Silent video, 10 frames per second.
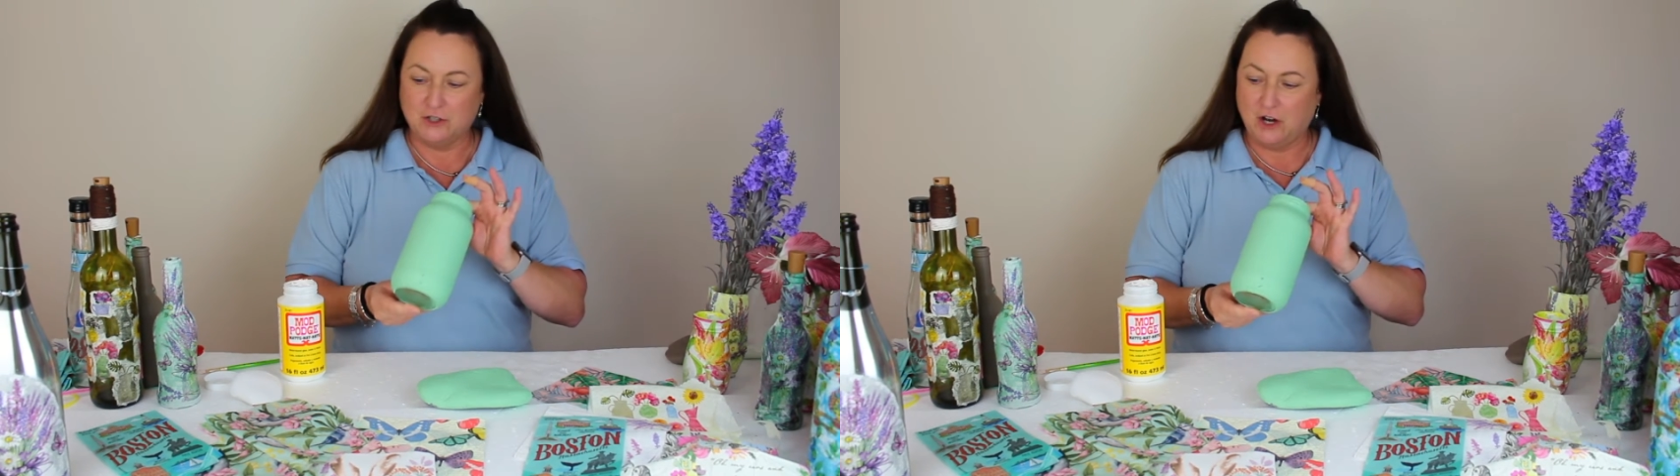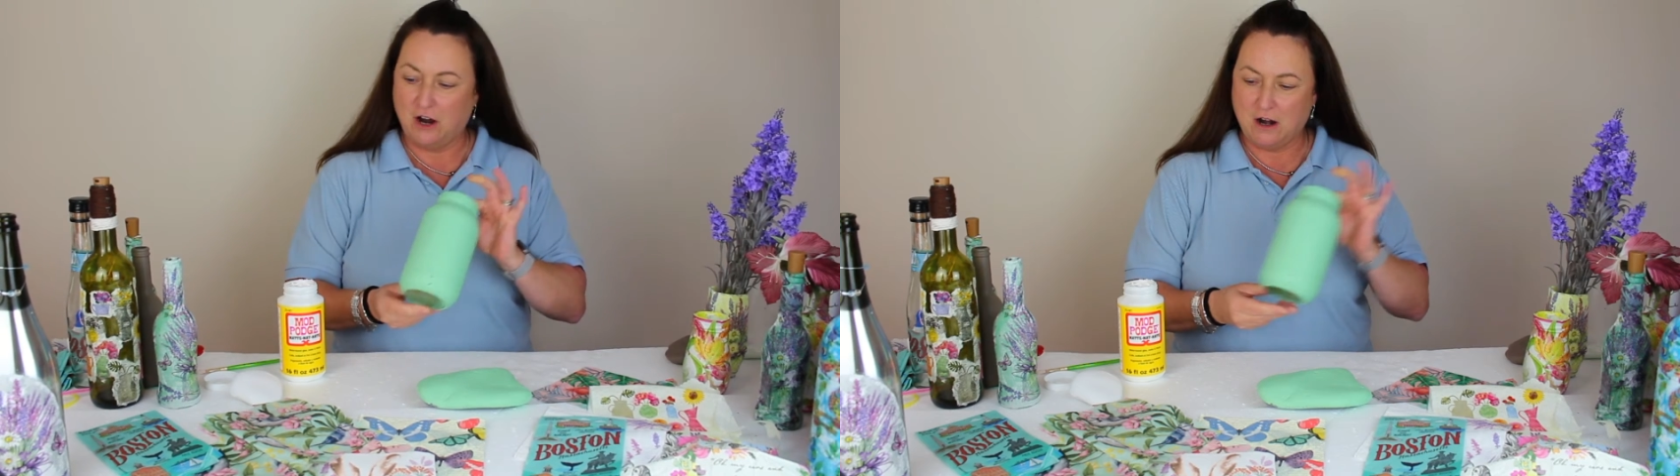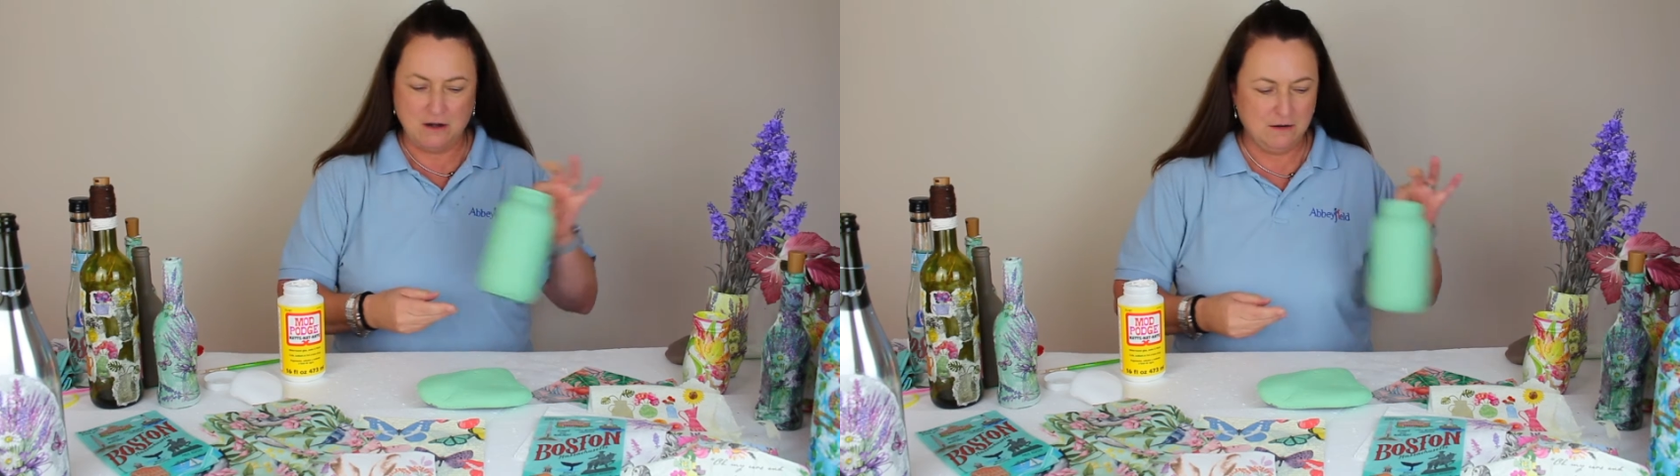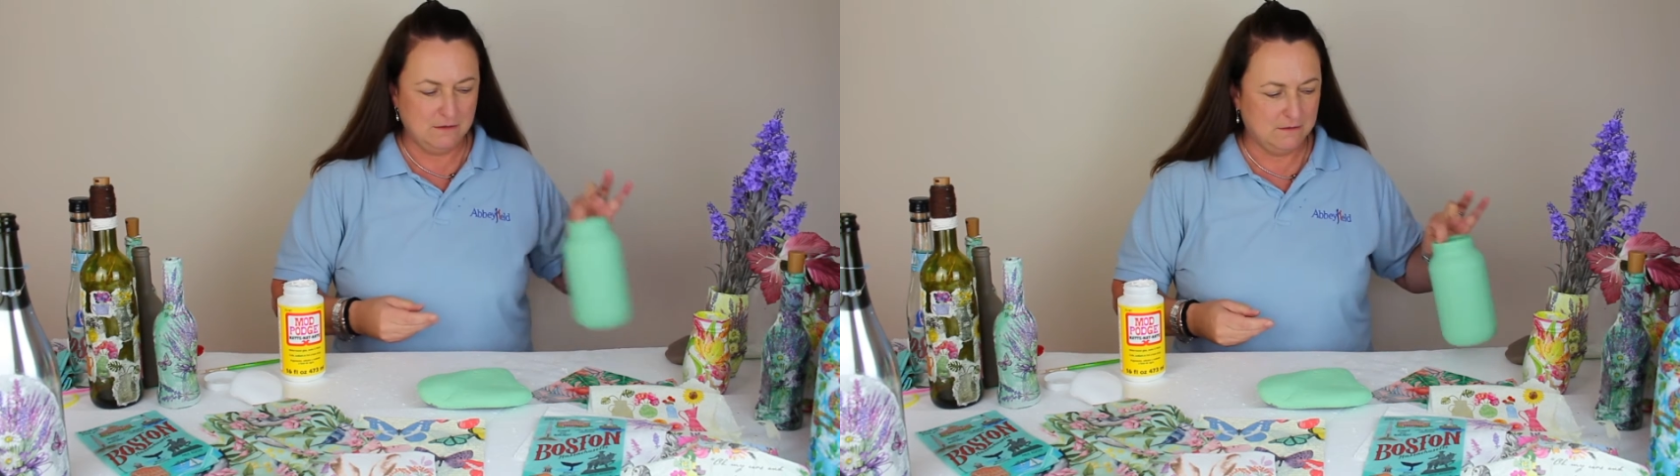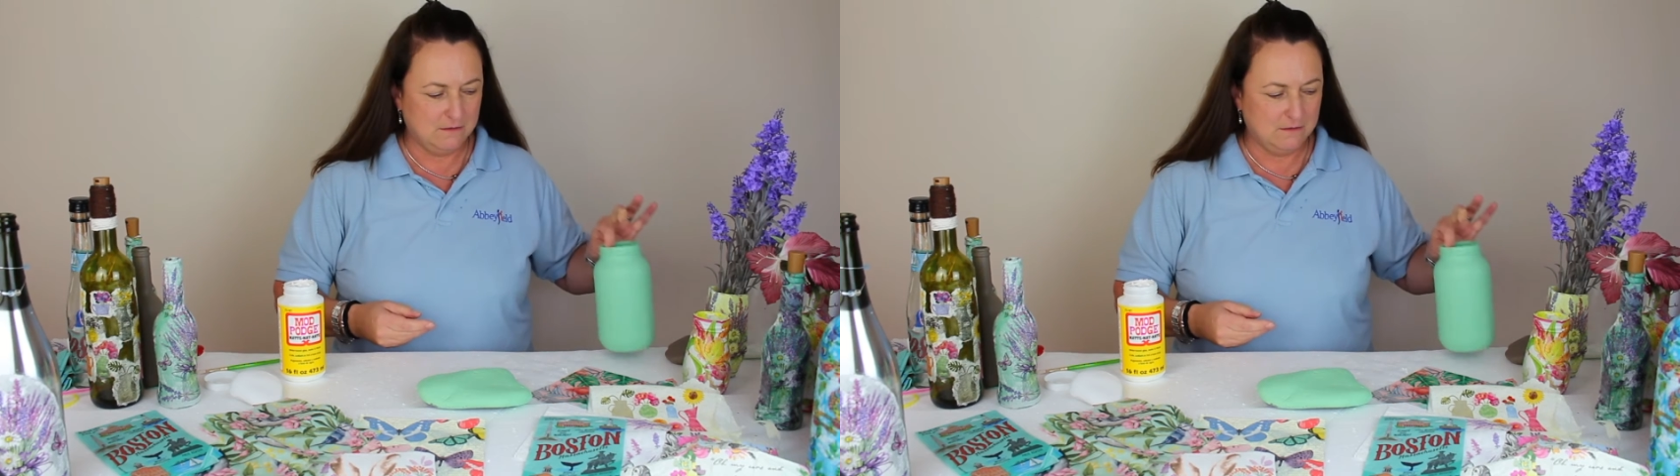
jar.